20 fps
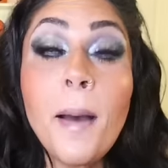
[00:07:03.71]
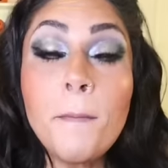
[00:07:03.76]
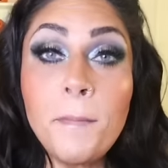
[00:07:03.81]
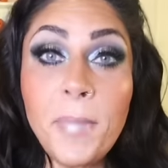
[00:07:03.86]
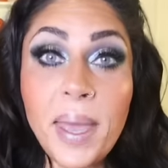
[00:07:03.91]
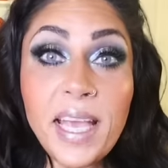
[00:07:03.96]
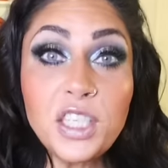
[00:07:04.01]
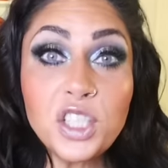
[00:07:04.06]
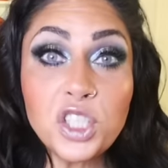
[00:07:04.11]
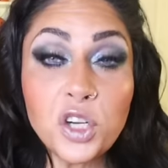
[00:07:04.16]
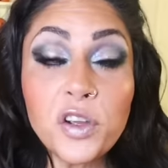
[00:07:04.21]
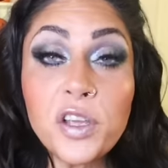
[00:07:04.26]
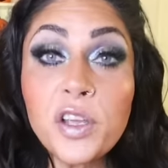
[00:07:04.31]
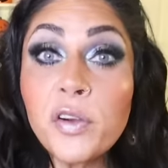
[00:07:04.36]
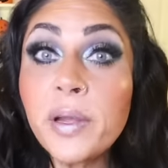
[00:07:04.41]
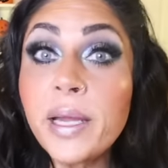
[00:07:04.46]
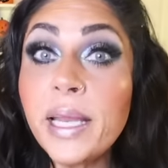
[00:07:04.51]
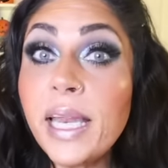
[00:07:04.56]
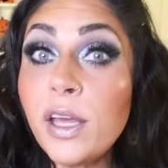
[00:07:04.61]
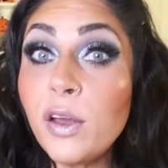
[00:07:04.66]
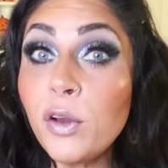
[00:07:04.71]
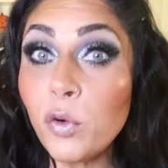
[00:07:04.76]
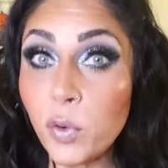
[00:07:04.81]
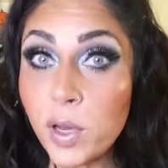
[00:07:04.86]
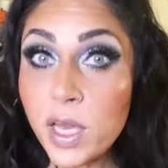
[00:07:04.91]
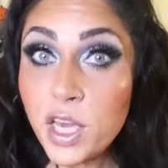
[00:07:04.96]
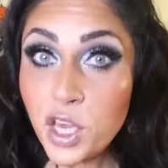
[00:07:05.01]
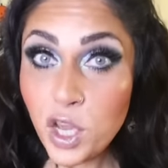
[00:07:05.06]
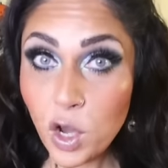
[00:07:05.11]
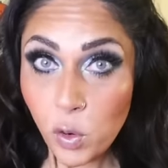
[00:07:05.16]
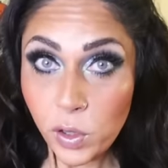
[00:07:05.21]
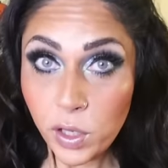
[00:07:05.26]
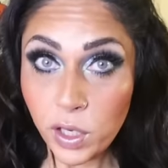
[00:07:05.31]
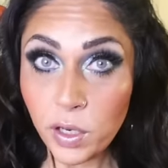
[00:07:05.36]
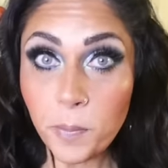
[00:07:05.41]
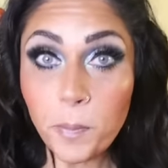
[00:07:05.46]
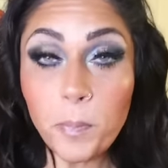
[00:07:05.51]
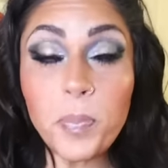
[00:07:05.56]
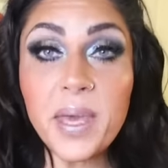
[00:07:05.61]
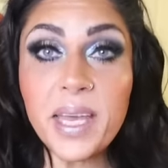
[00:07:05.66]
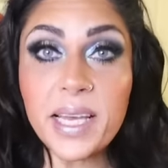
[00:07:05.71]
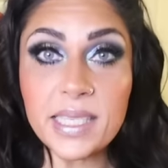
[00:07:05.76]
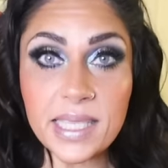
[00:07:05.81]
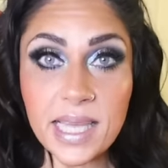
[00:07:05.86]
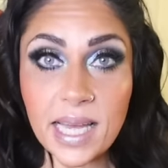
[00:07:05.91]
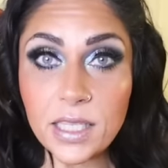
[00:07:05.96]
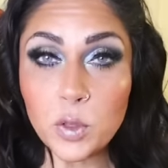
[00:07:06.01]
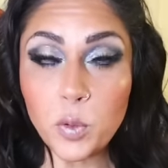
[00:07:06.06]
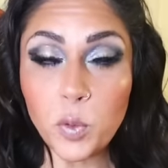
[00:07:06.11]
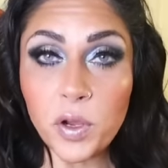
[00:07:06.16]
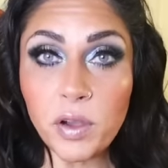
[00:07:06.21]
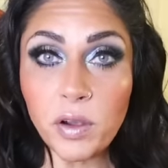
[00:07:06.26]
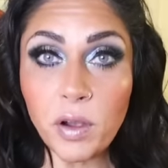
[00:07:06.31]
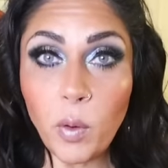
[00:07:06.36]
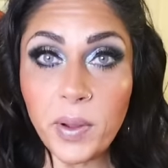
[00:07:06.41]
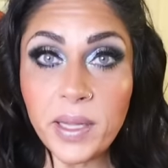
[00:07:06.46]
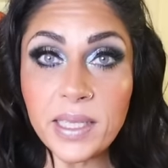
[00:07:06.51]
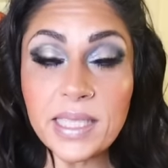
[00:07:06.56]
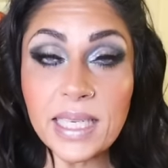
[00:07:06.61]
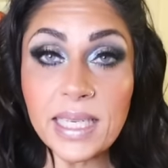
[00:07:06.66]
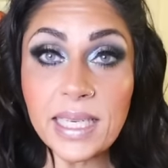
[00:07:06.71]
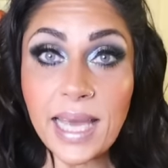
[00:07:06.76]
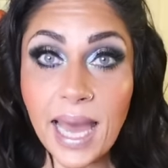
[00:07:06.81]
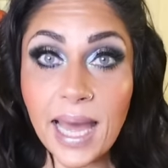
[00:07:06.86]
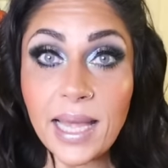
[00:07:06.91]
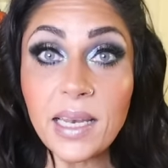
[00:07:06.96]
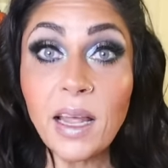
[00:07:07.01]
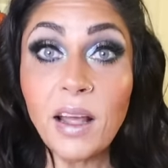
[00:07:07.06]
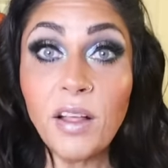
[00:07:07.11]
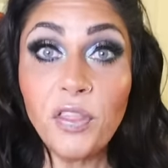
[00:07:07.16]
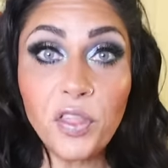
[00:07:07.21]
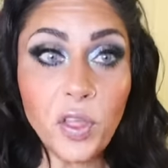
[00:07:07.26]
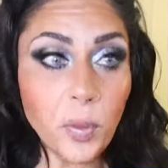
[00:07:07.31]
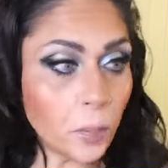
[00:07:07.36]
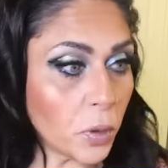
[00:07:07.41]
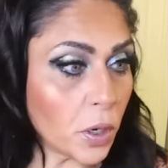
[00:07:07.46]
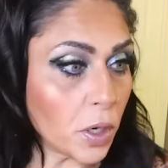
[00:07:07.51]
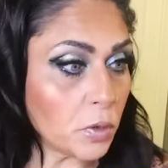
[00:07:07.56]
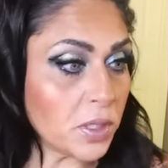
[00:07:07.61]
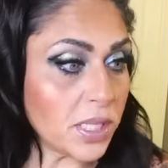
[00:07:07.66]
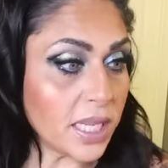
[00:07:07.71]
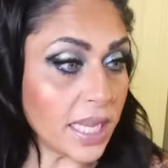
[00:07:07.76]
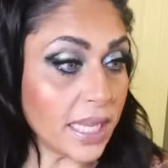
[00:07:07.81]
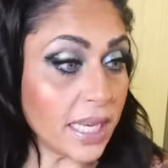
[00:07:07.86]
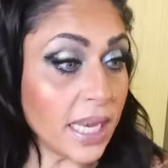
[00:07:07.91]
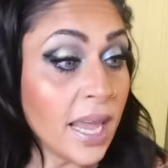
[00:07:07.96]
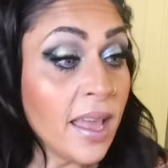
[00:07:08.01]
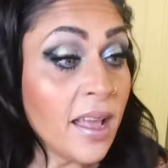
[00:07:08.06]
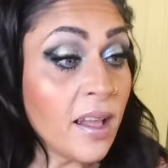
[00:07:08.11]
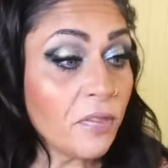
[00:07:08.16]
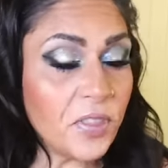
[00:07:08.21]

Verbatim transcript: Make sure you're getting Greek yogurt because that's where you're going to get the protein.